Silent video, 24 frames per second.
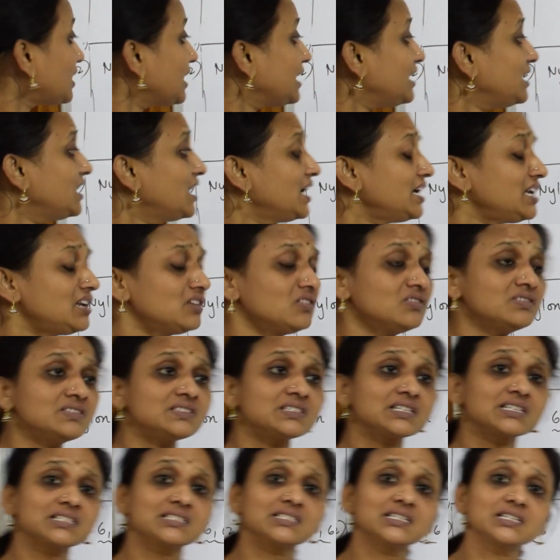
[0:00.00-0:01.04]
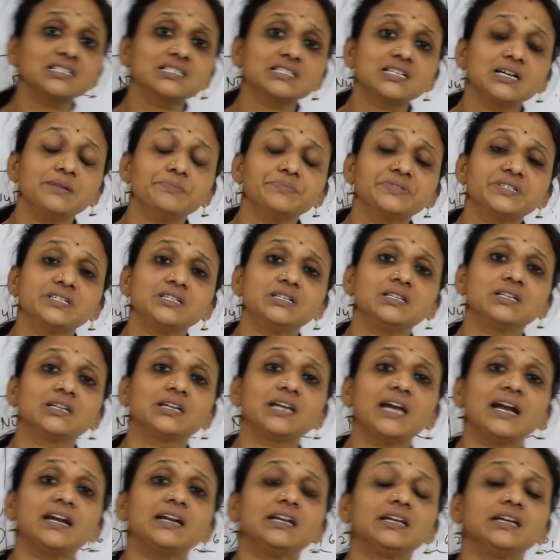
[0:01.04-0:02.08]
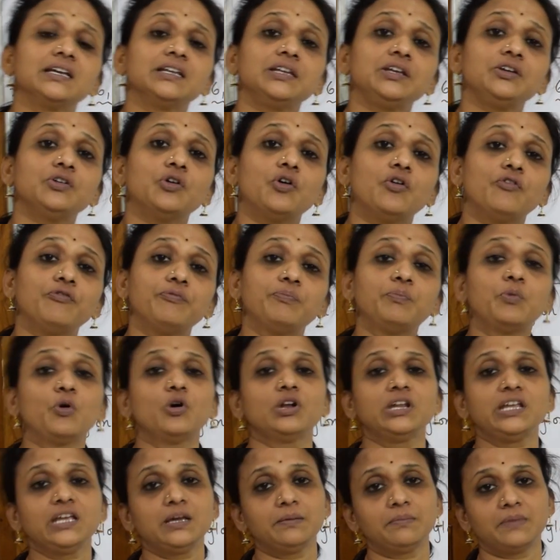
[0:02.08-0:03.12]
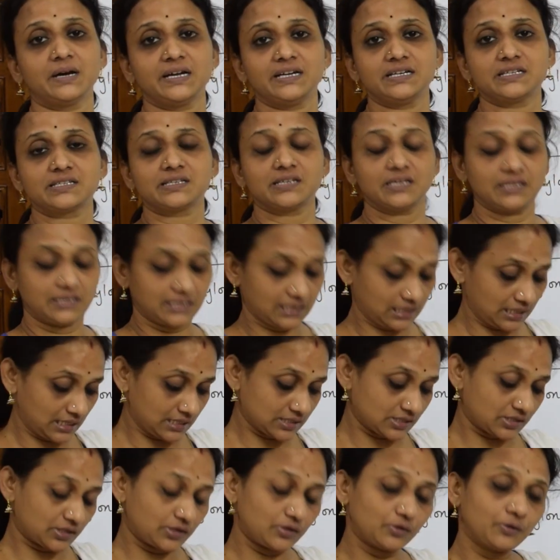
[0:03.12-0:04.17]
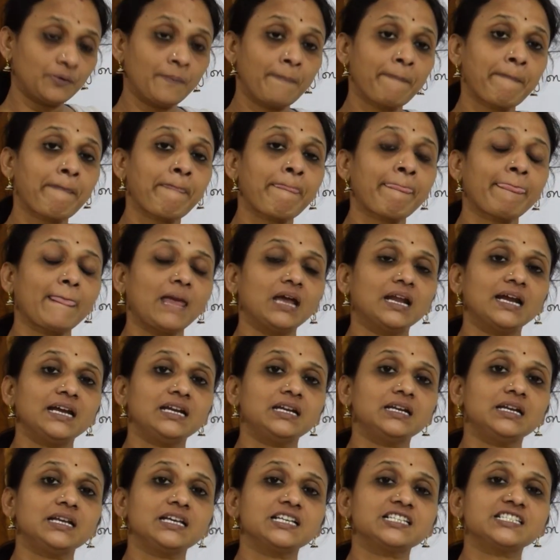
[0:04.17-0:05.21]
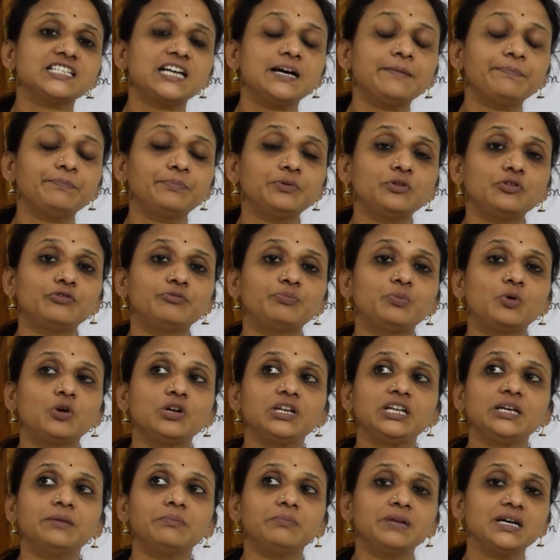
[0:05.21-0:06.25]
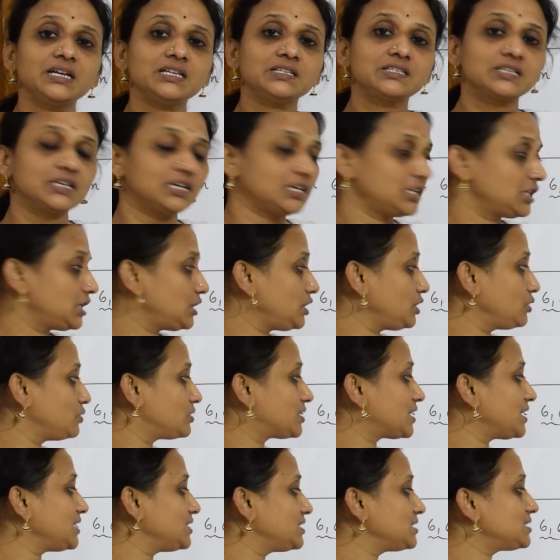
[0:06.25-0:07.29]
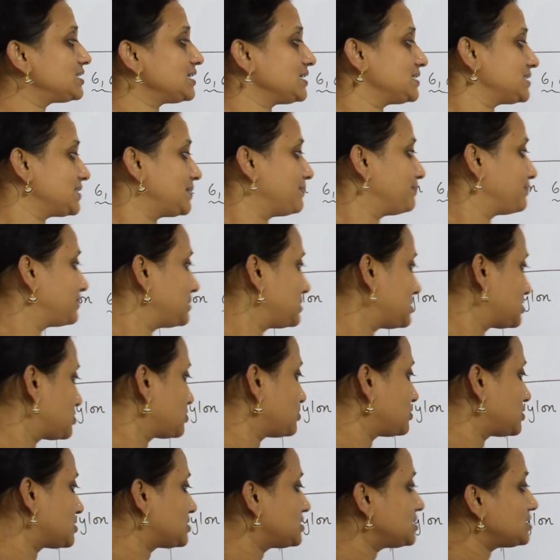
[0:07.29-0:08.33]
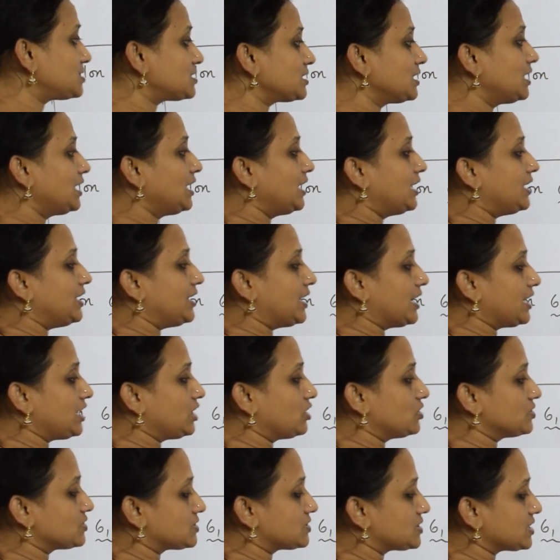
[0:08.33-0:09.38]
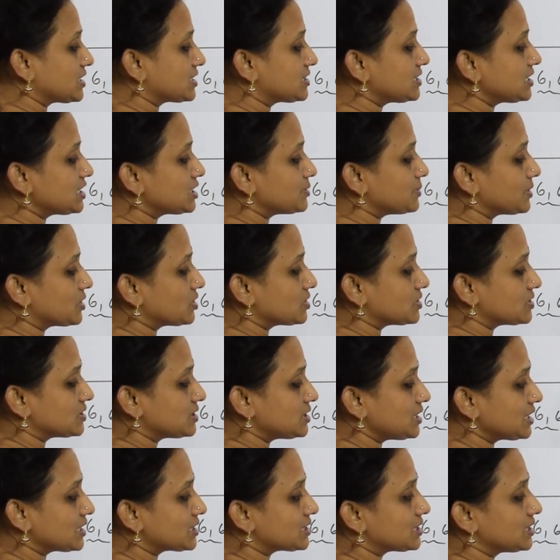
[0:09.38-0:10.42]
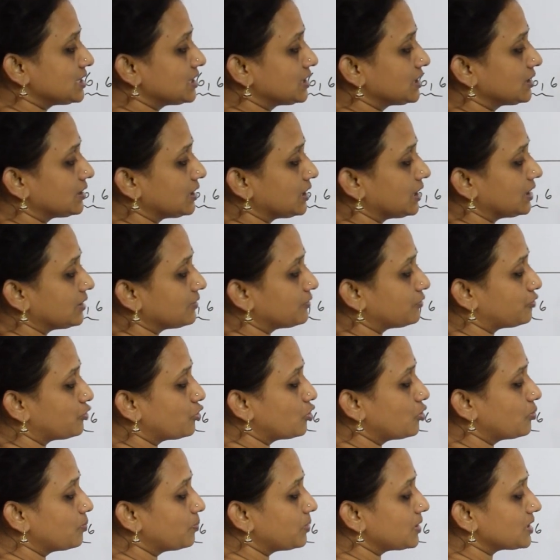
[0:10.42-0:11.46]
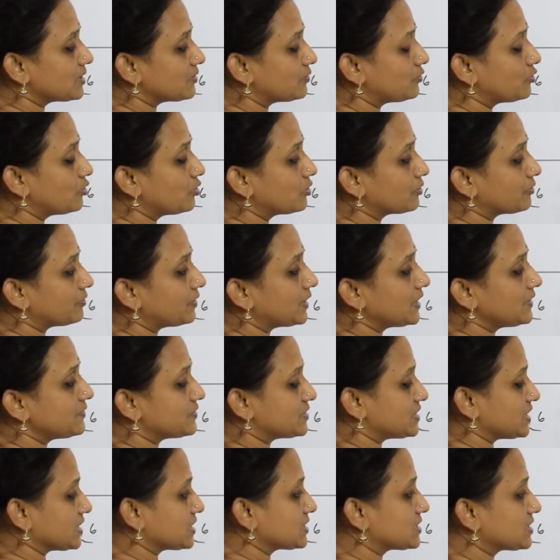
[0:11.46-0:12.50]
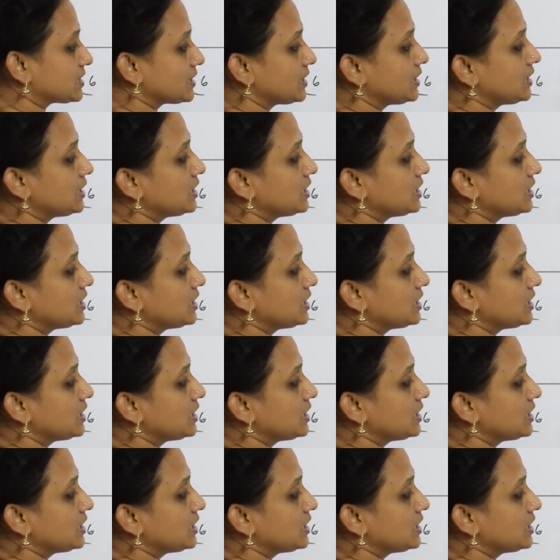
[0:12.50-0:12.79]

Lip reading: nylon 66 comes under the category of polyamides. And they'll ask you, write an example of polyamides. Then you'll write this example. So, this is nylon 66 because 6 and 4, 5, 6.